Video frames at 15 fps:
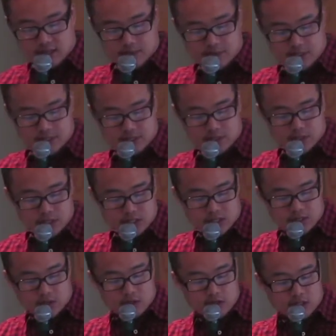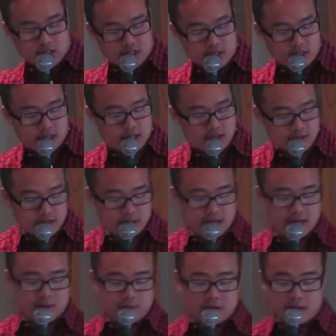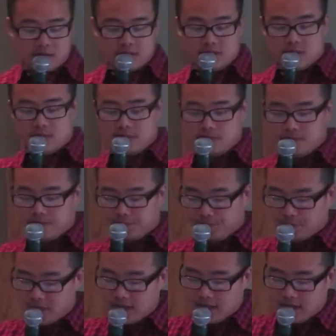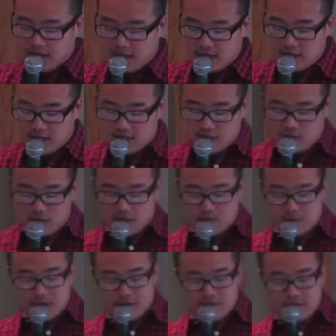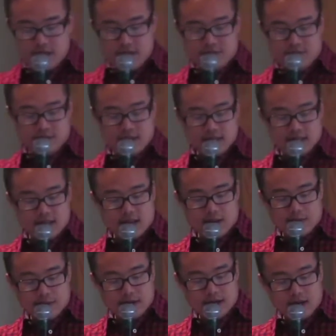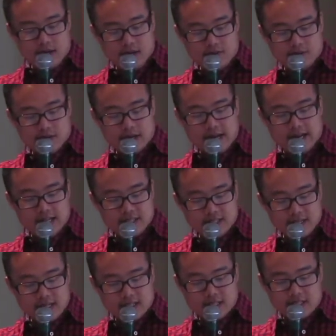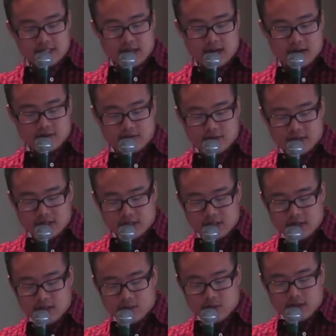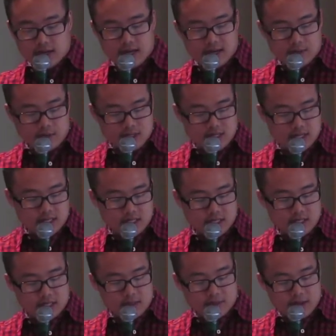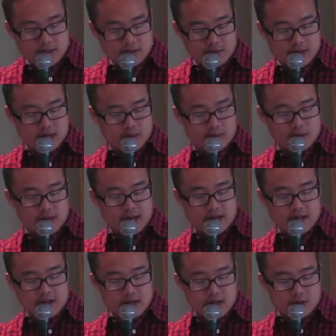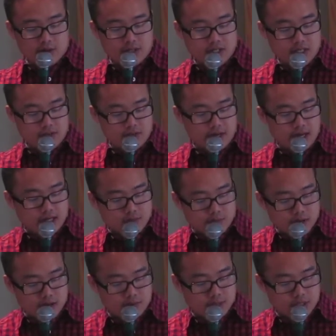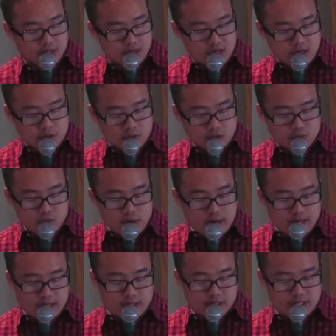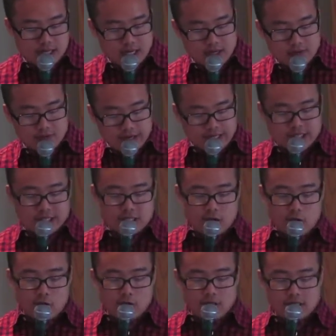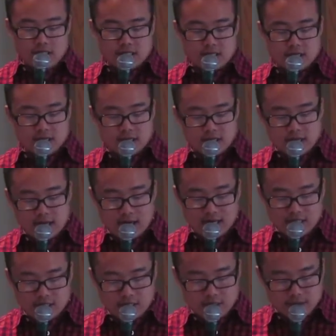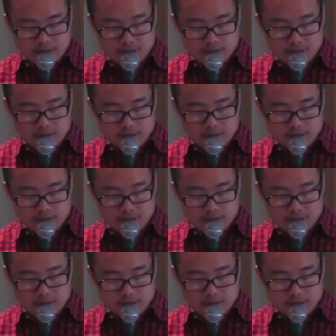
because it was his only son that God had promised him. And it, it was by faith that Abraham offered Isaac as a sacrifice when God was testing him. Abraham, who had received God's promise, was ready to sacrifice his only son, Isaac,